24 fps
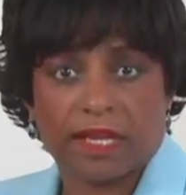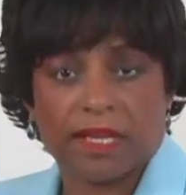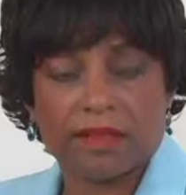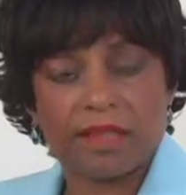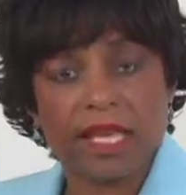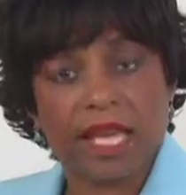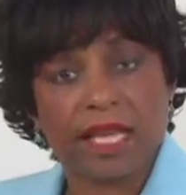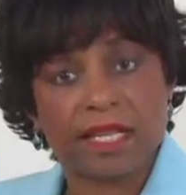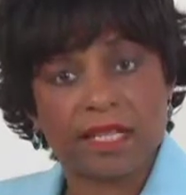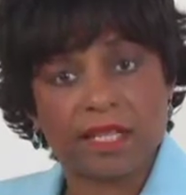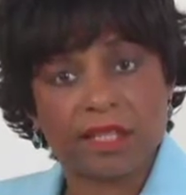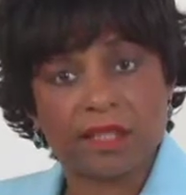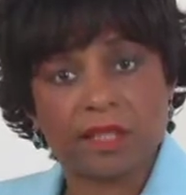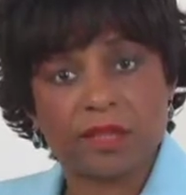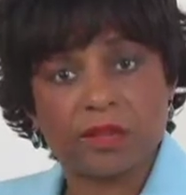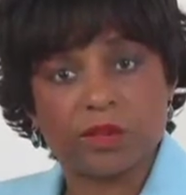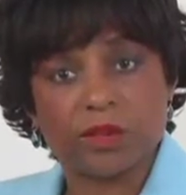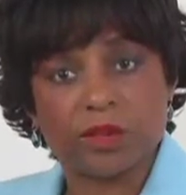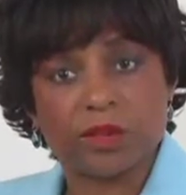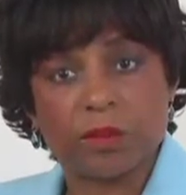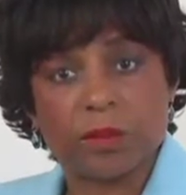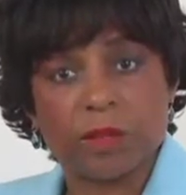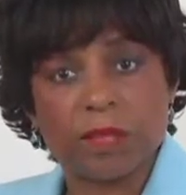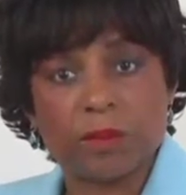And that
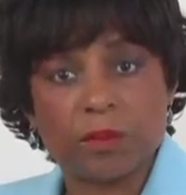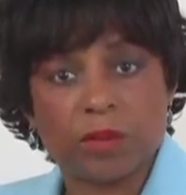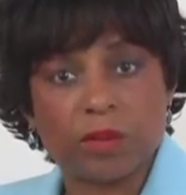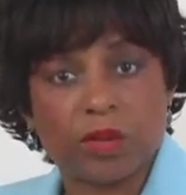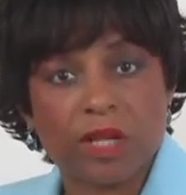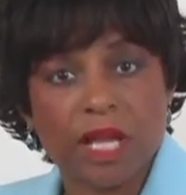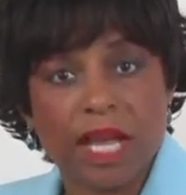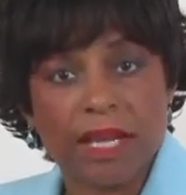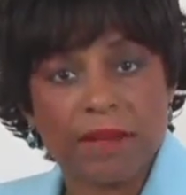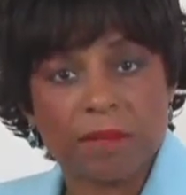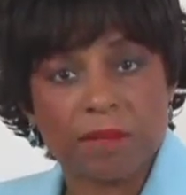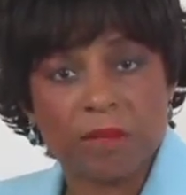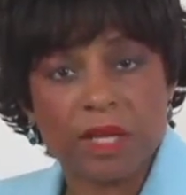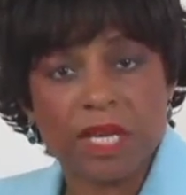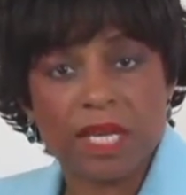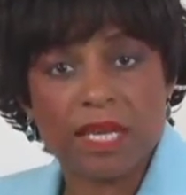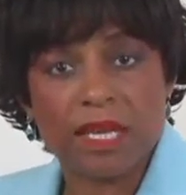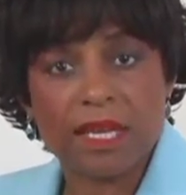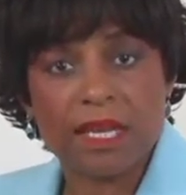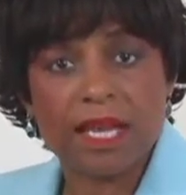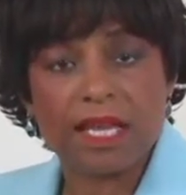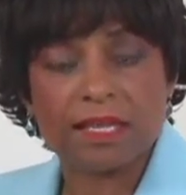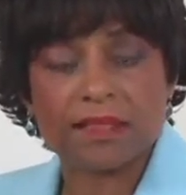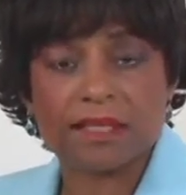includes people like
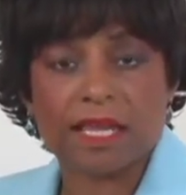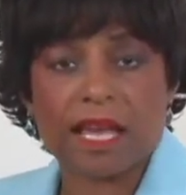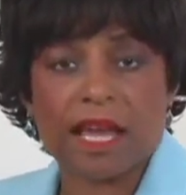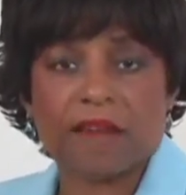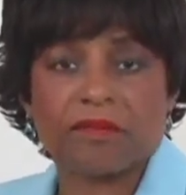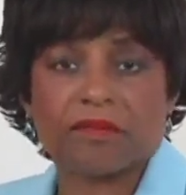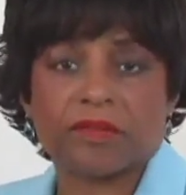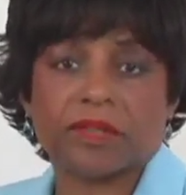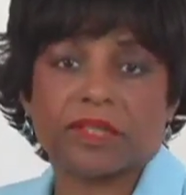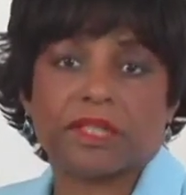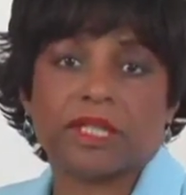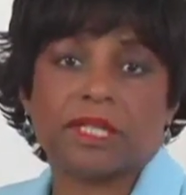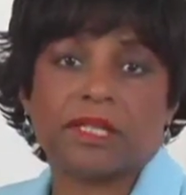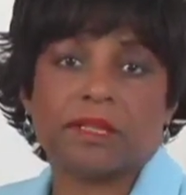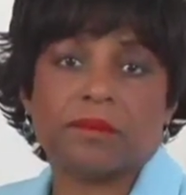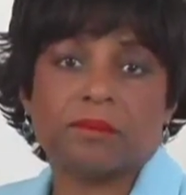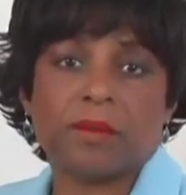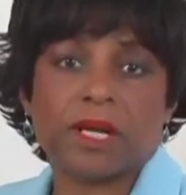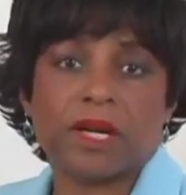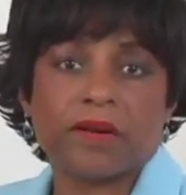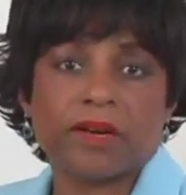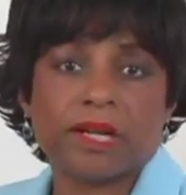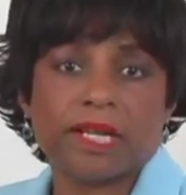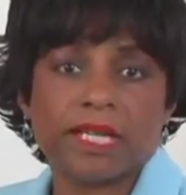me as African
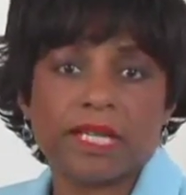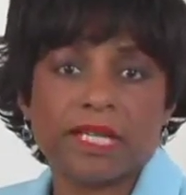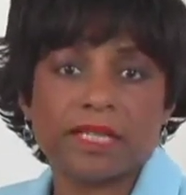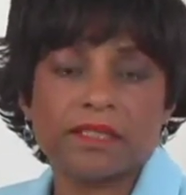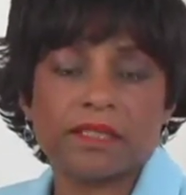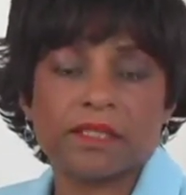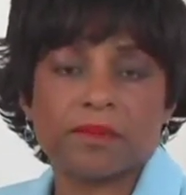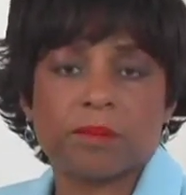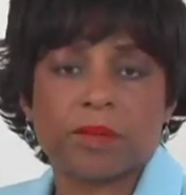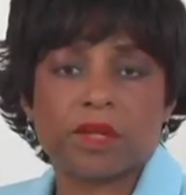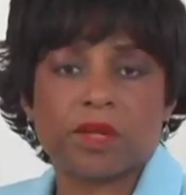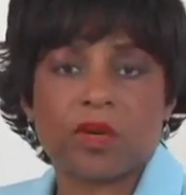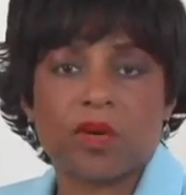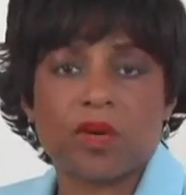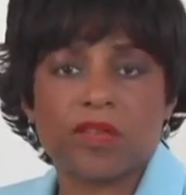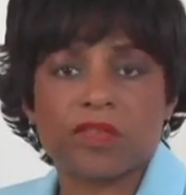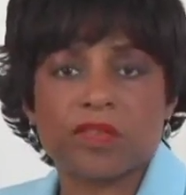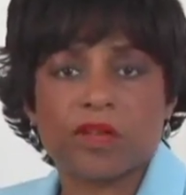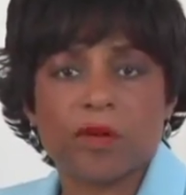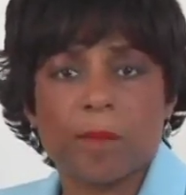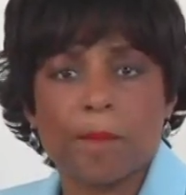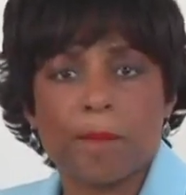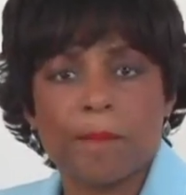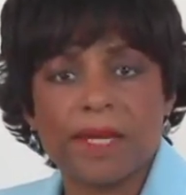Americans, but
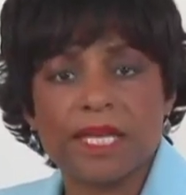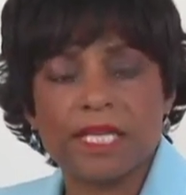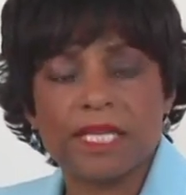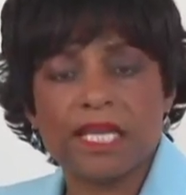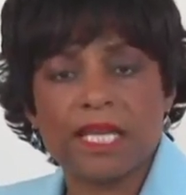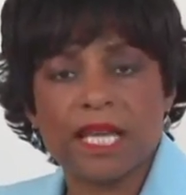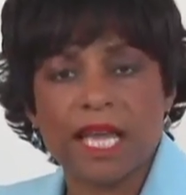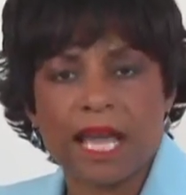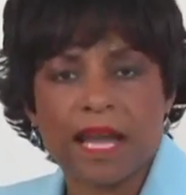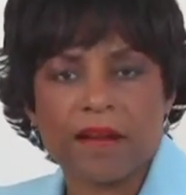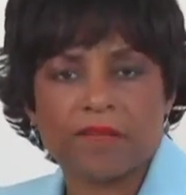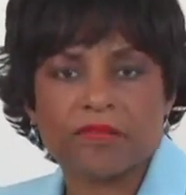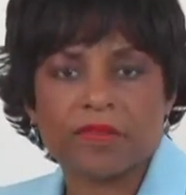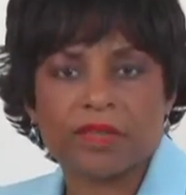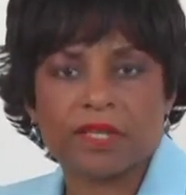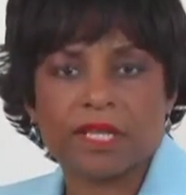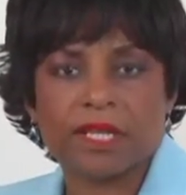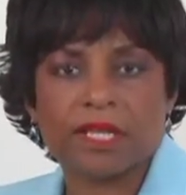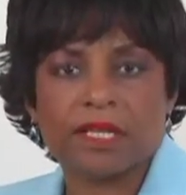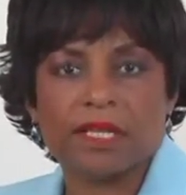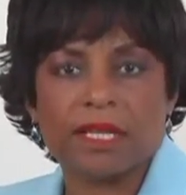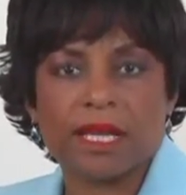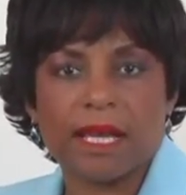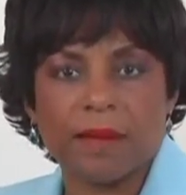also many
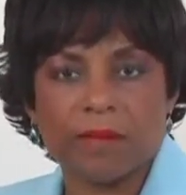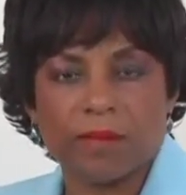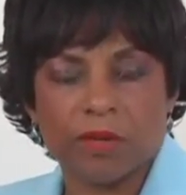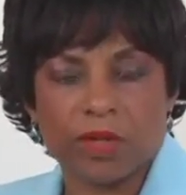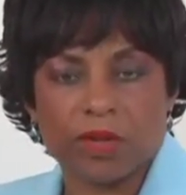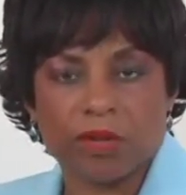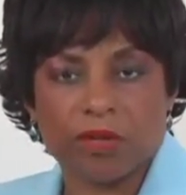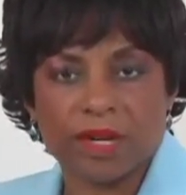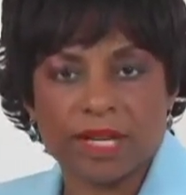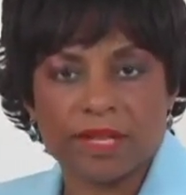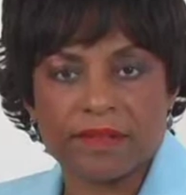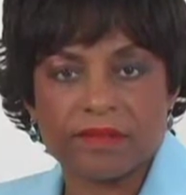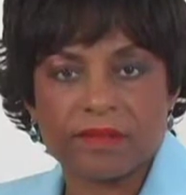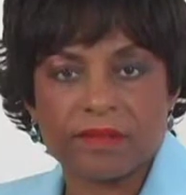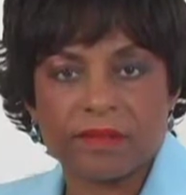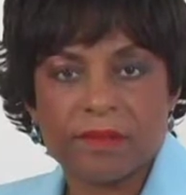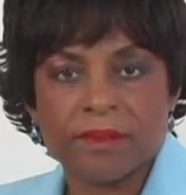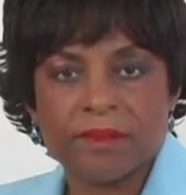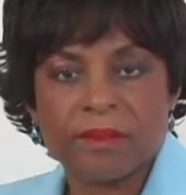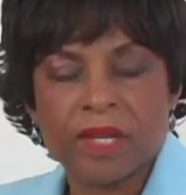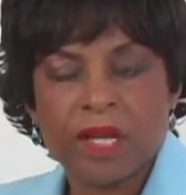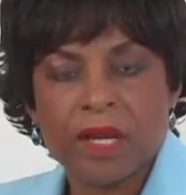African immigrants.